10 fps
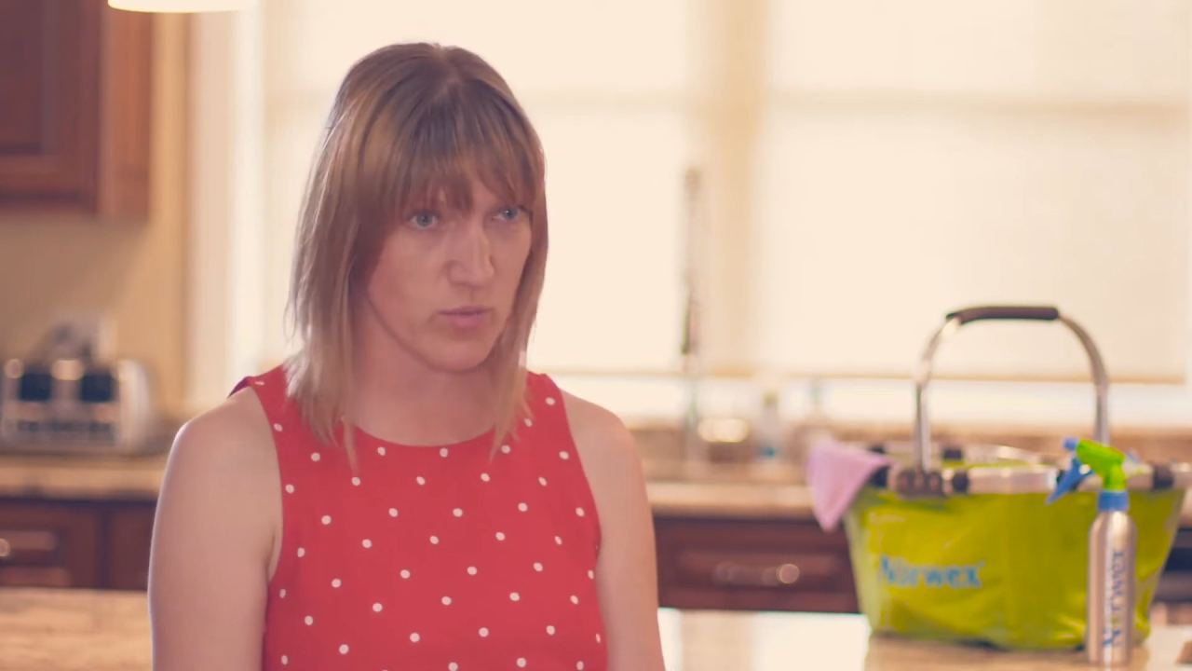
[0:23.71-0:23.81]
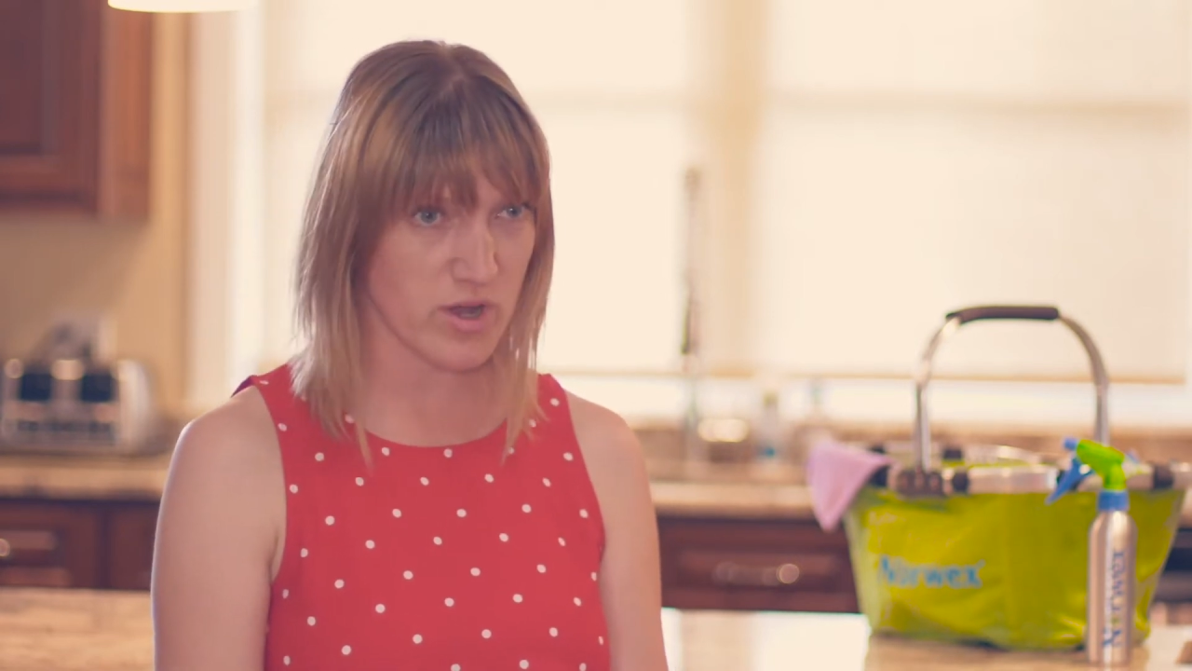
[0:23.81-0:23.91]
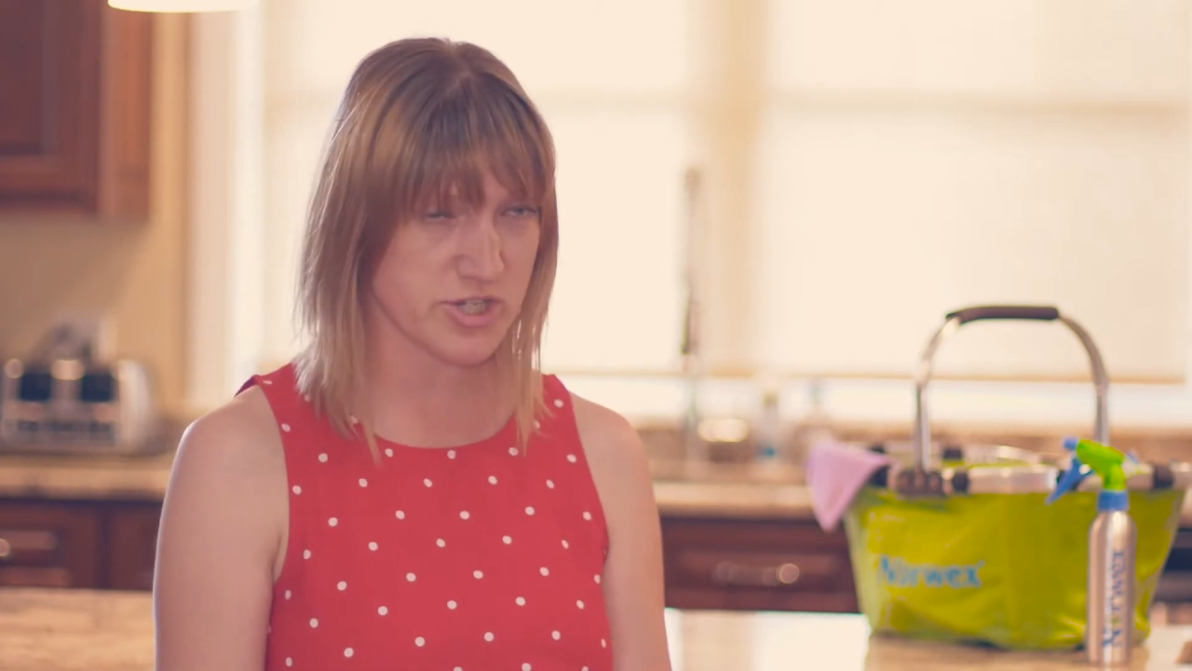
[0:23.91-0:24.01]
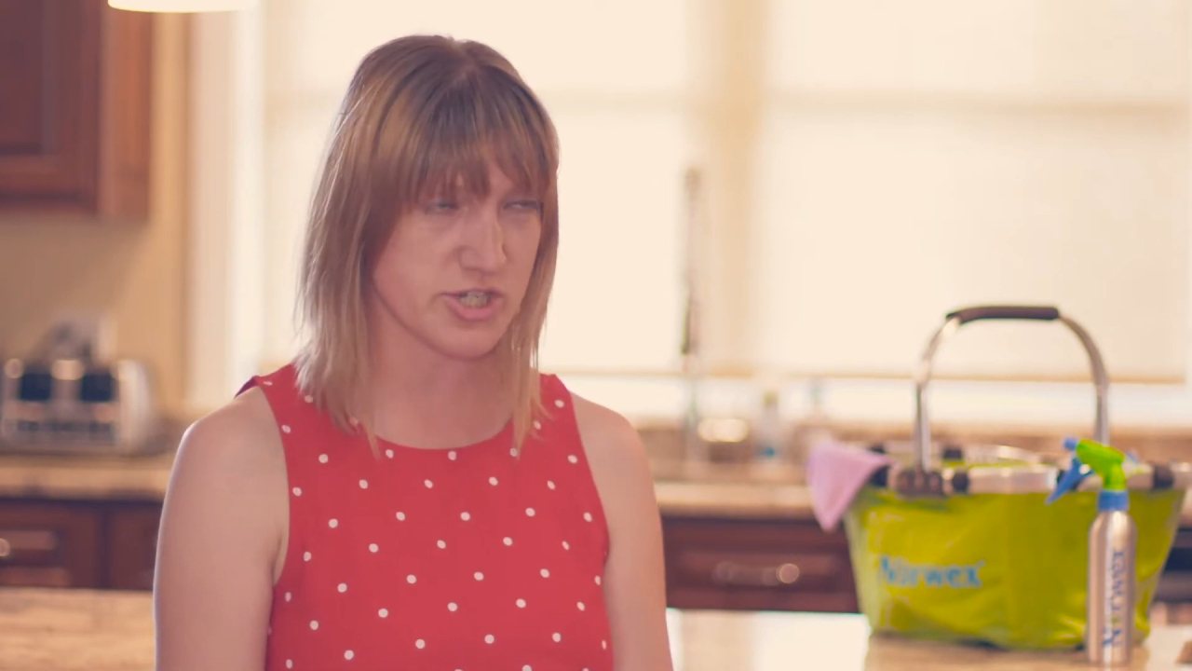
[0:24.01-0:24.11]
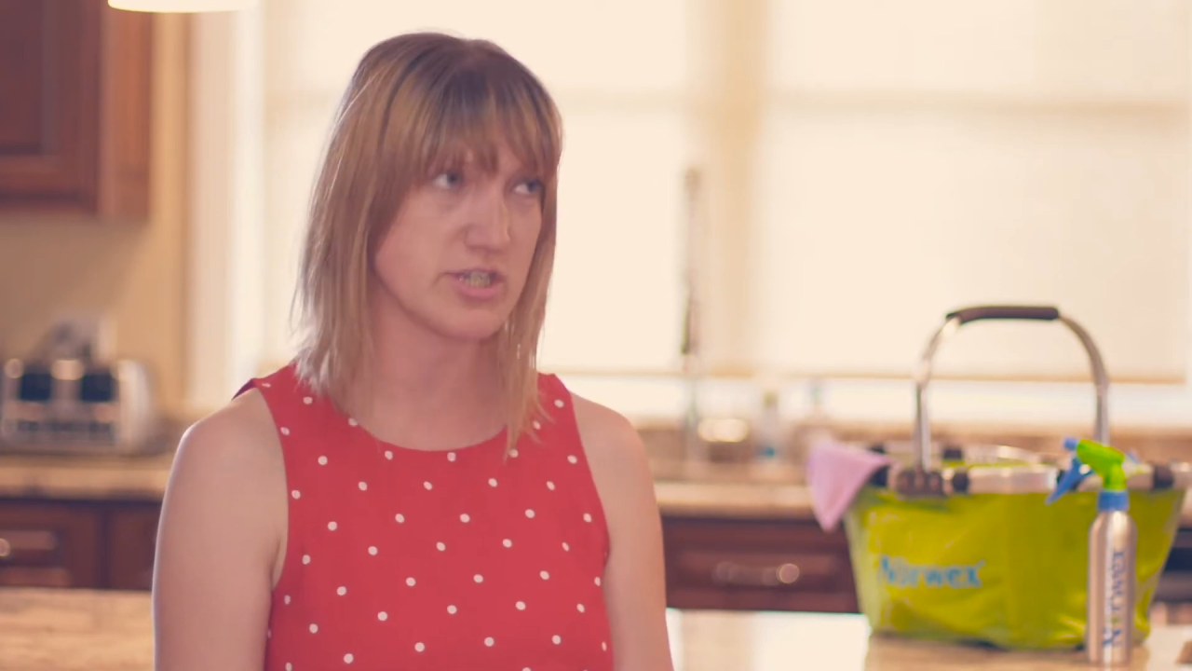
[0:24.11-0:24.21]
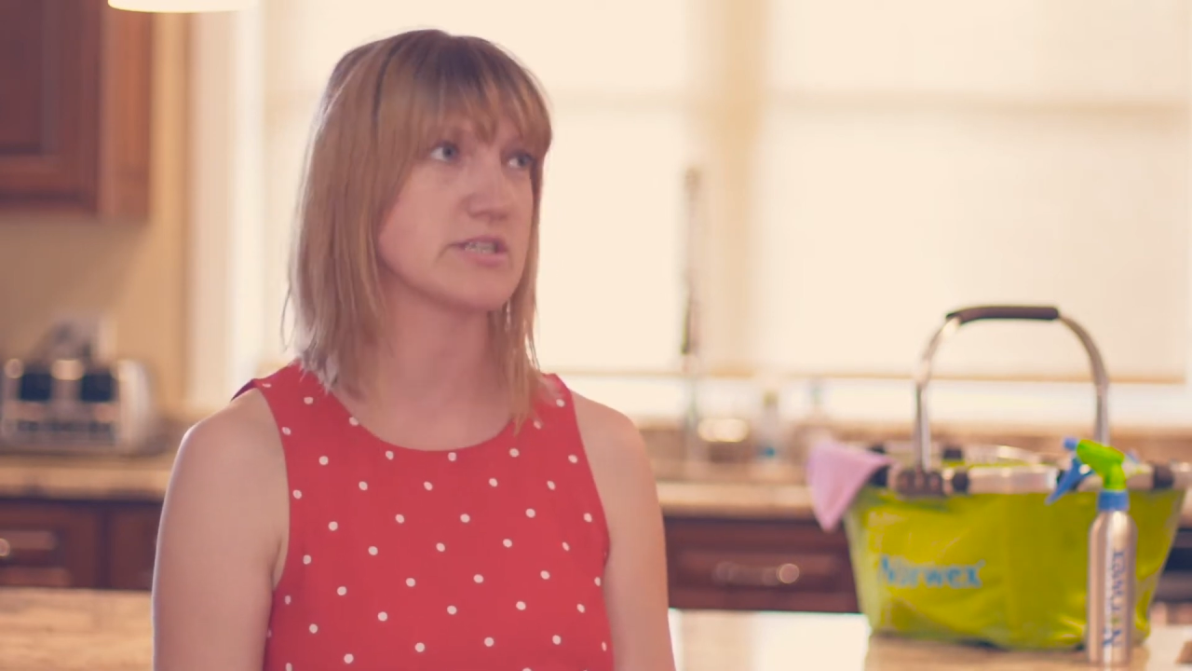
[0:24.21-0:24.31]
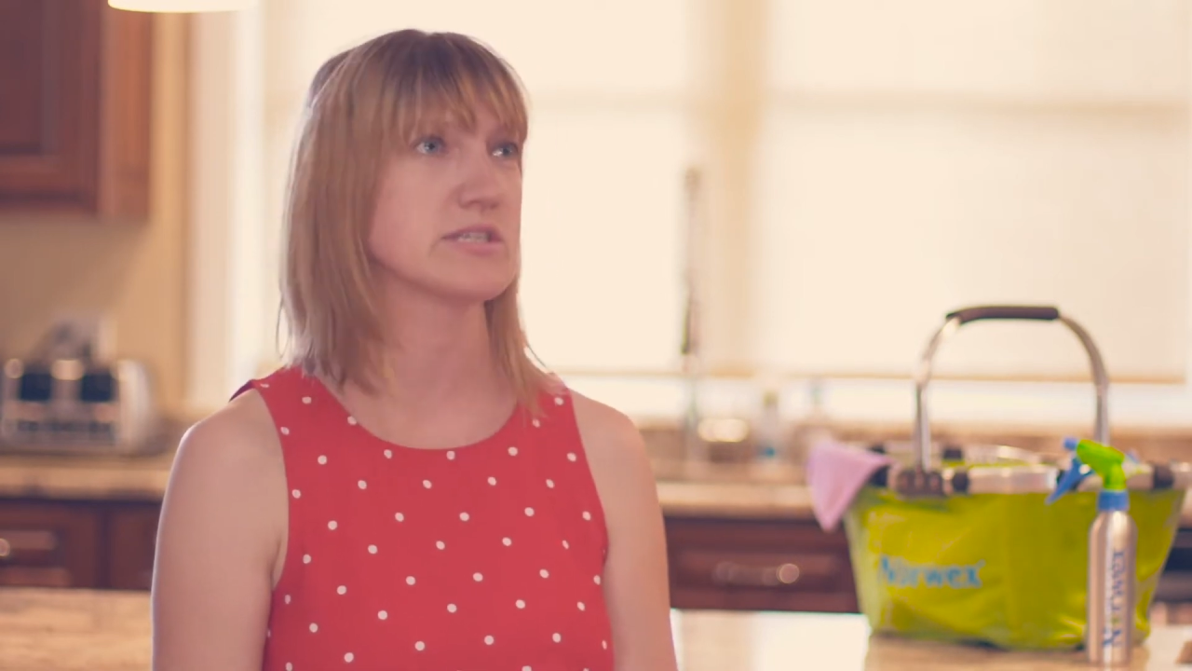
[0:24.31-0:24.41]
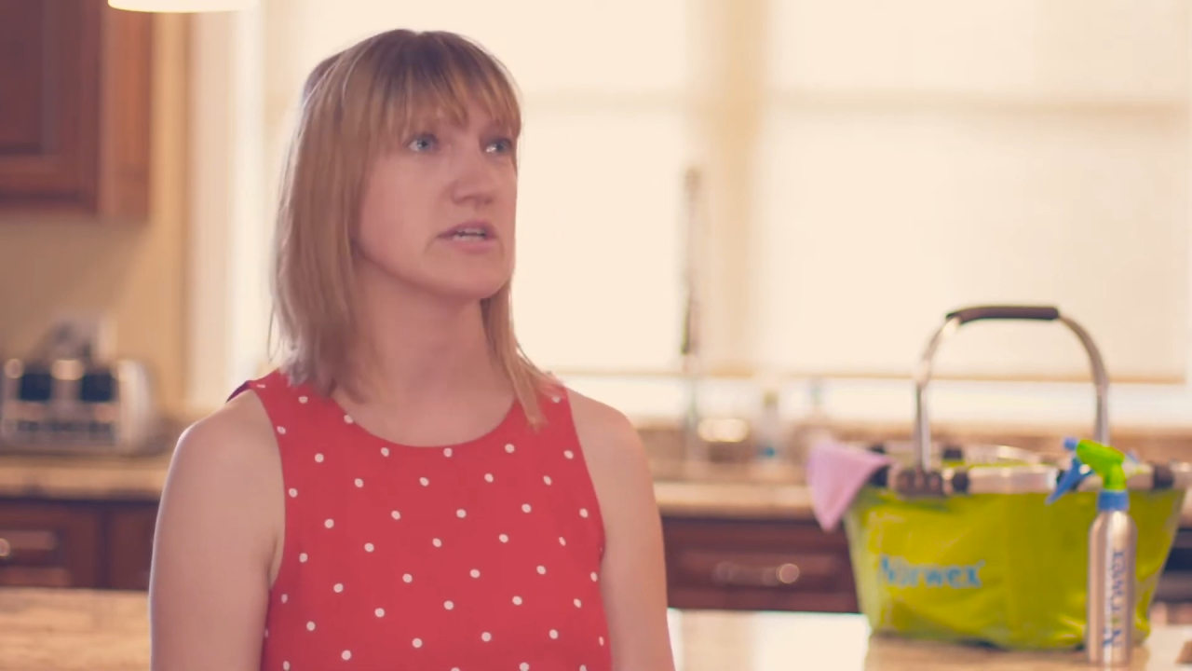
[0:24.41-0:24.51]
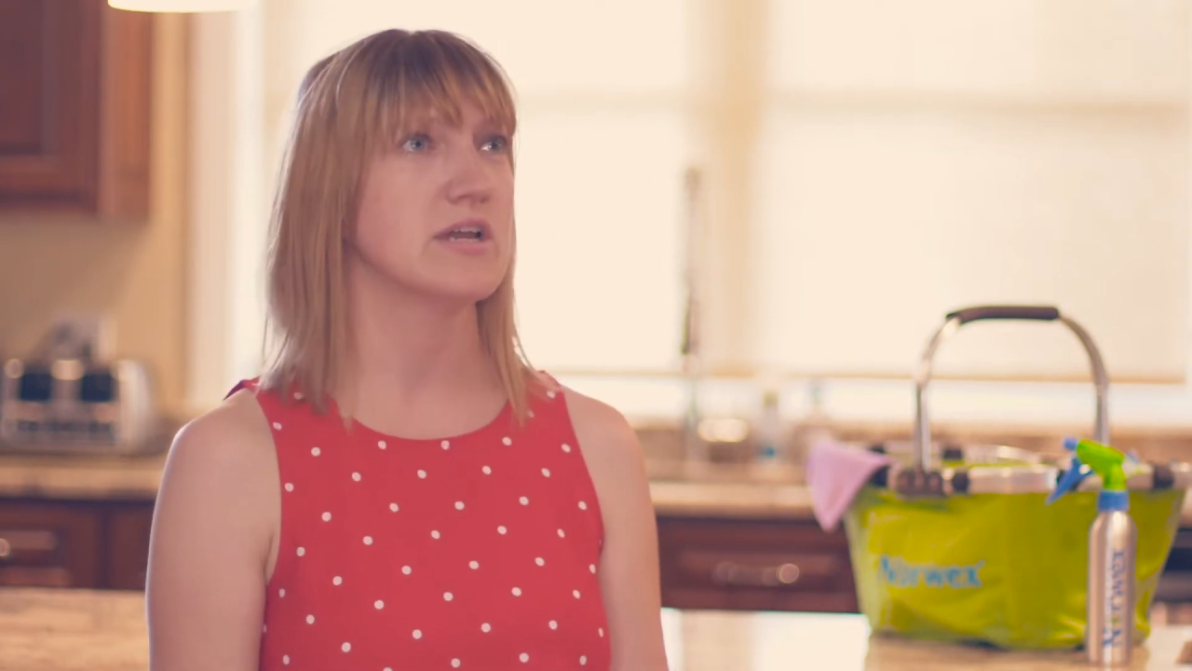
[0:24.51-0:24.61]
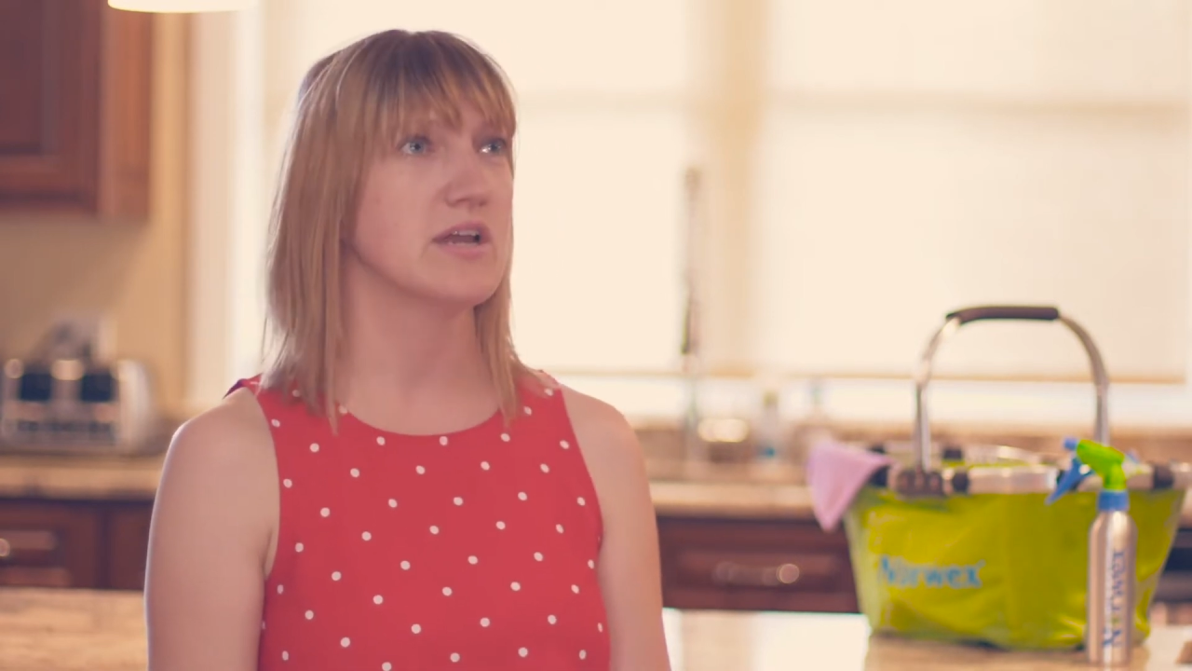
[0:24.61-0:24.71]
washes,